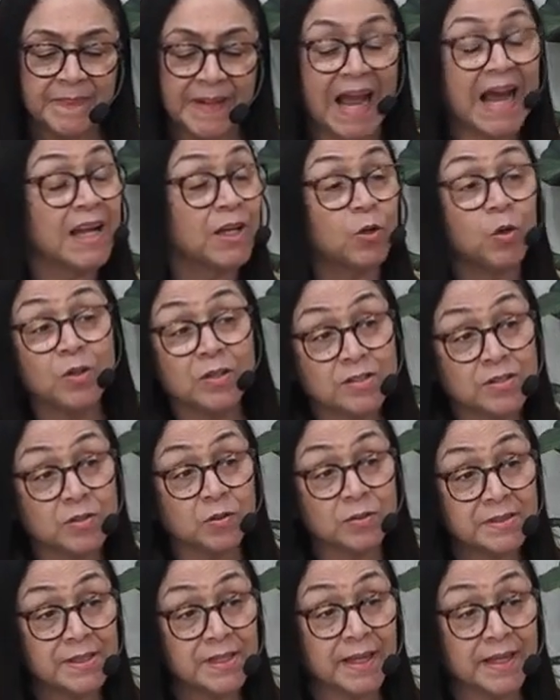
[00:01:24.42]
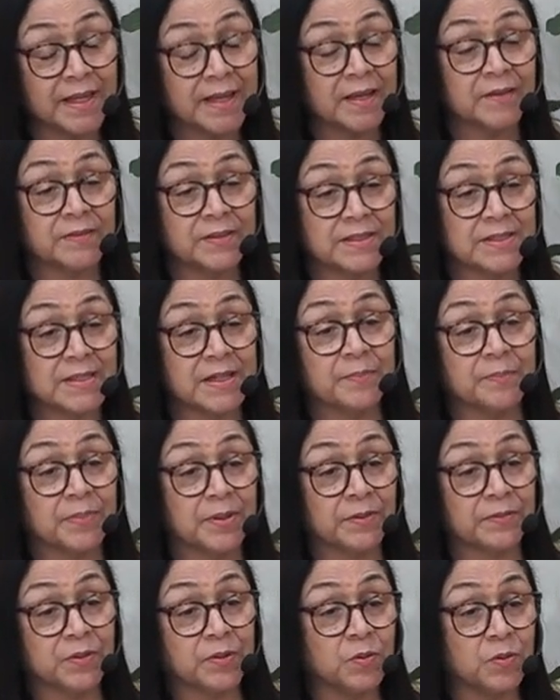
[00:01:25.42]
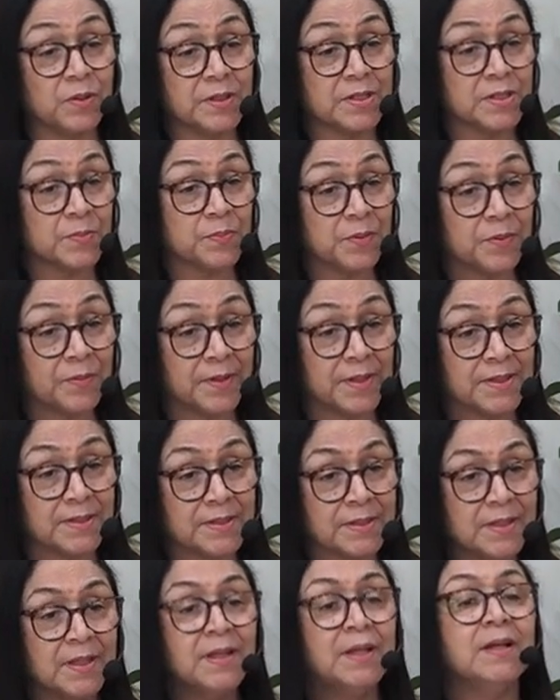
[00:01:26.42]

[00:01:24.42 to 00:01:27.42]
and also take care of the temple of the Holy Spirit,